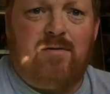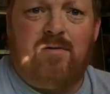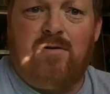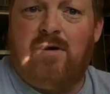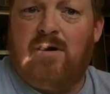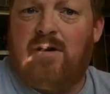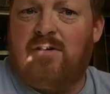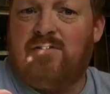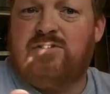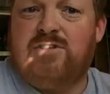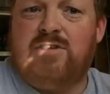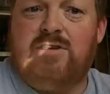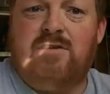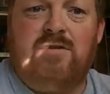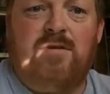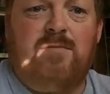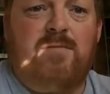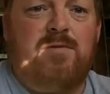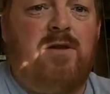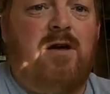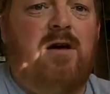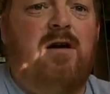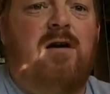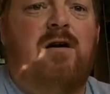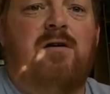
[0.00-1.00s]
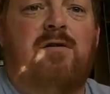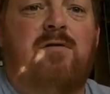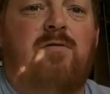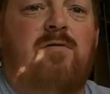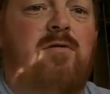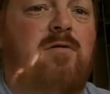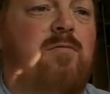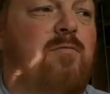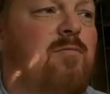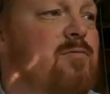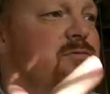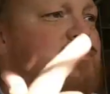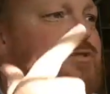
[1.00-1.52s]
or I'll see you in the blog,
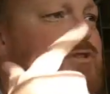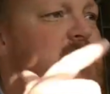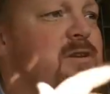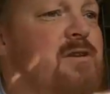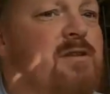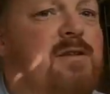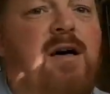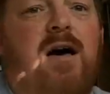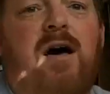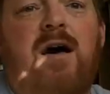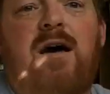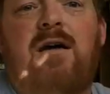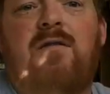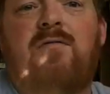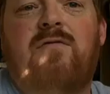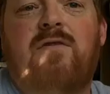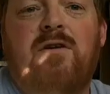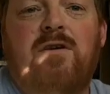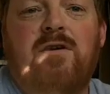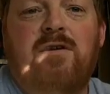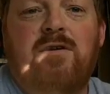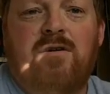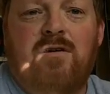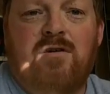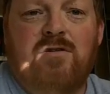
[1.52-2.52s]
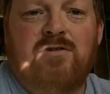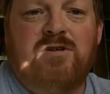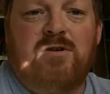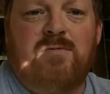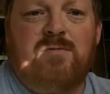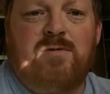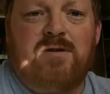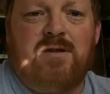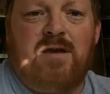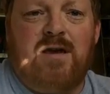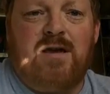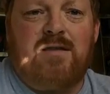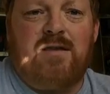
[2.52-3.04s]
or we'll see you live, or
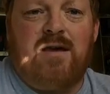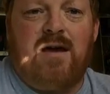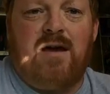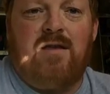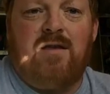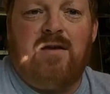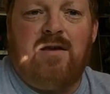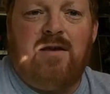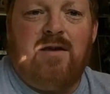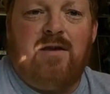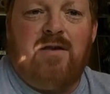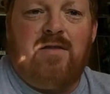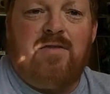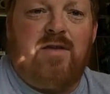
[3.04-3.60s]
something like that.